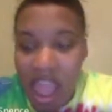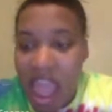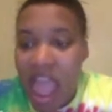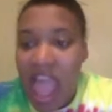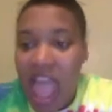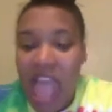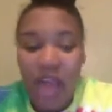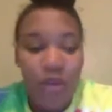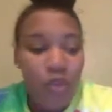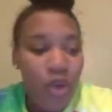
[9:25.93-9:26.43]

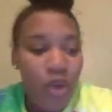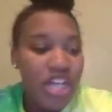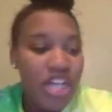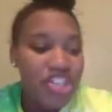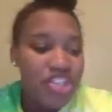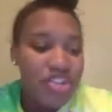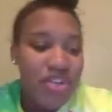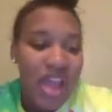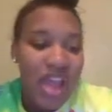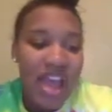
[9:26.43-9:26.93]
And once
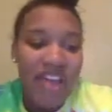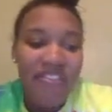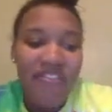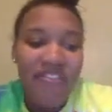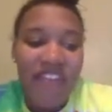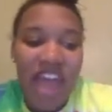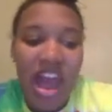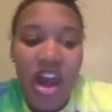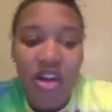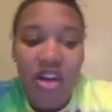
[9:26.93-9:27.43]
you have
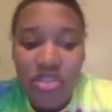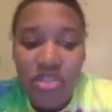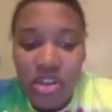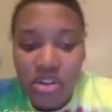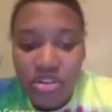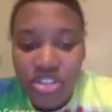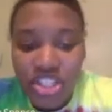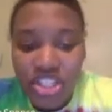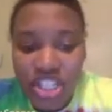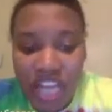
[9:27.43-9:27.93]
found
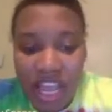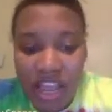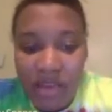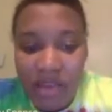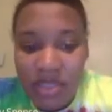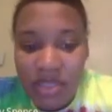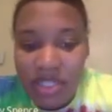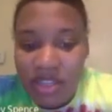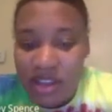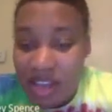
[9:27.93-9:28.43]
those shapes,